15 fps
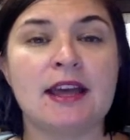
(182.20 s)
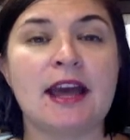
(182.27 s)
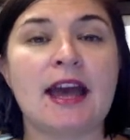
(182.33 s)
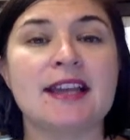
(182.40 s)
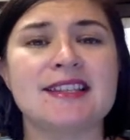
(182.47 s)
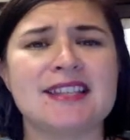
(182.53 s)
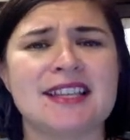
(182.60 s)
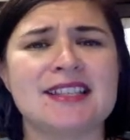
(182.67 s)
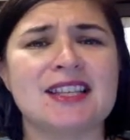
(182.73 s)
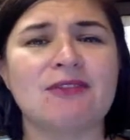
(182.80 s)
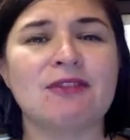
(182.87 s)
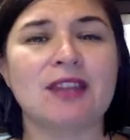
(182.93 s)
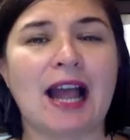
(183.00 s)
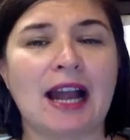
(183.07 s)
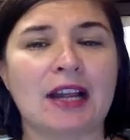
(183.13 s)
a sense
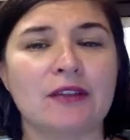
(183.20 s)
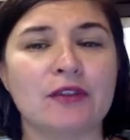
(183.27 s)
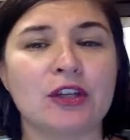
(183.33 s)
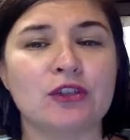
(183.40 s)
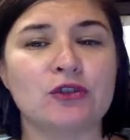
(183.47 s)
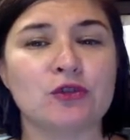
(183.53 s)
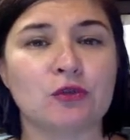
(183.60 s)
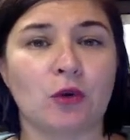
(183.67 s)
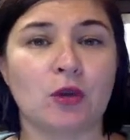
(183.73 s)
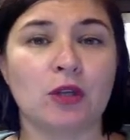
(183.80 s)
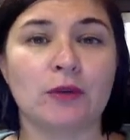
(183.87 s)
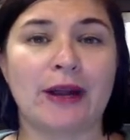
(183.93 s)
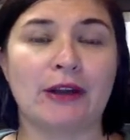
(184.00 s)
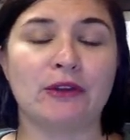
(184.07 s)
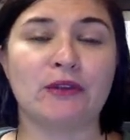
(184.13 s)
of lack of control
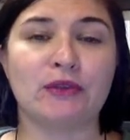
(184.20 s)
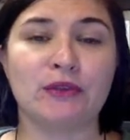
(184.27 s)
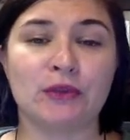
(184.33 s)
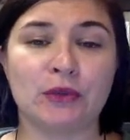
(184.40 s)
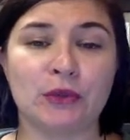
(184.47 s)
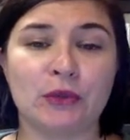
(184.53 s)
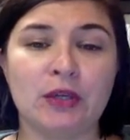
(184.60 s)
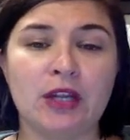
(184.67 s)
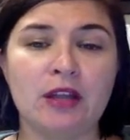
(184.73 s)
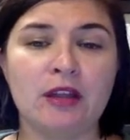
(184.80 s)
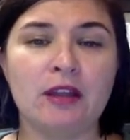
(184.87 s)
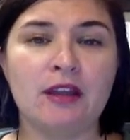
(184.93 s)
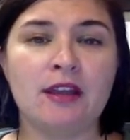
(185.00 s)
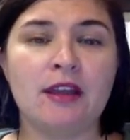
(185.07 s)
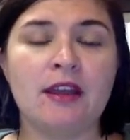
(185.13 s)
around food,
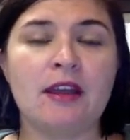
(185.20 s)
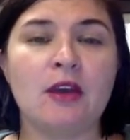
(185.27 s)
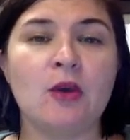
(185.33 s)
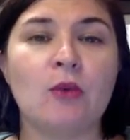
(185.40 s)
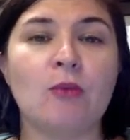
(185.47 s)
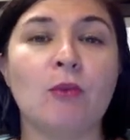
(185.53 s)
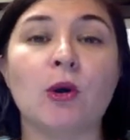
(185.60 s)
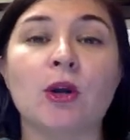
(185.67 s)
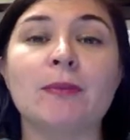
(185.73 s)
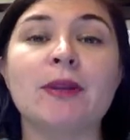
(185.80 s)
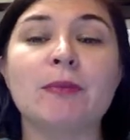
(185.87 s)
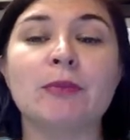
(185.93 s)
morbid